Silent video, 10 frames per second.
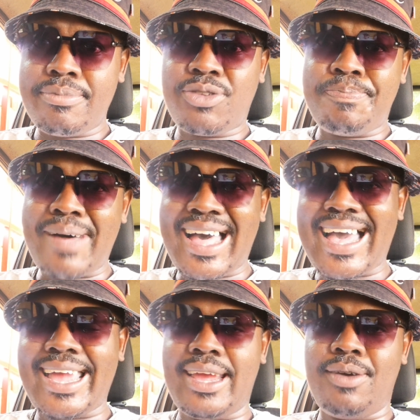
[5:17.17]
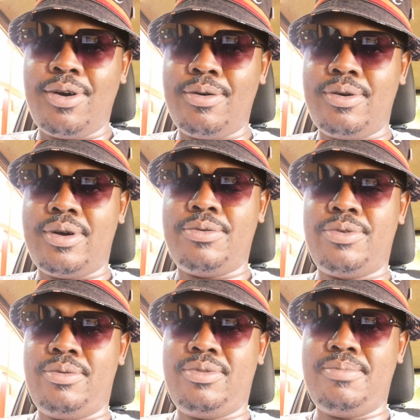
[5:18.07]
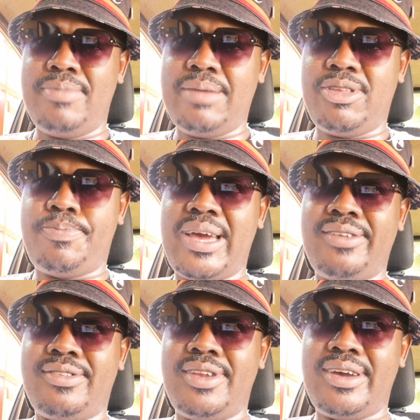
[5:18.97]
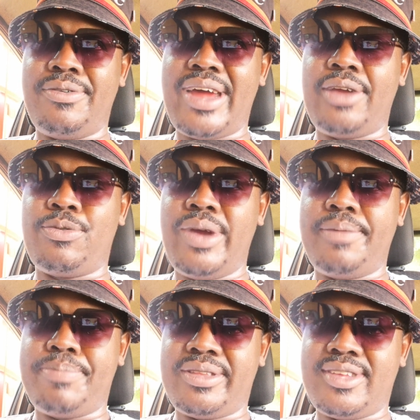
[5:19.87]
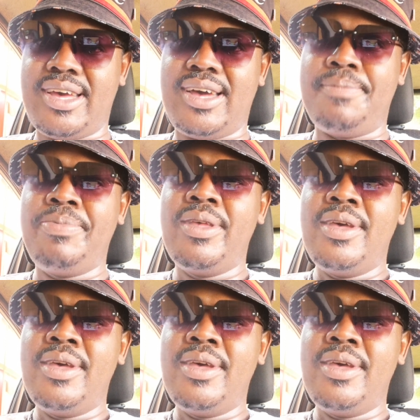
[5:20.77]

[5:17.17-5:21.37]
spy, or maybe spy is not the right word, but to